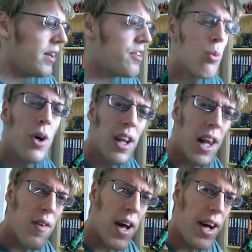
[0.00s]
It's quite
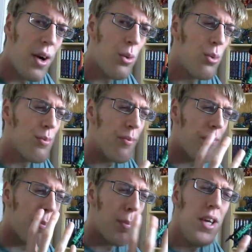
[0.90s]
clever how
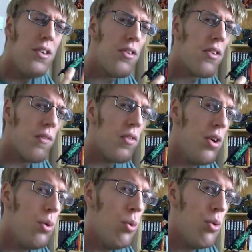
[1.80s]
the pieces that they've
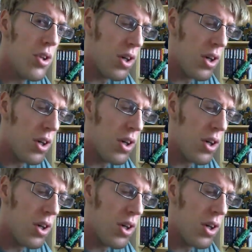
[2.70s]
used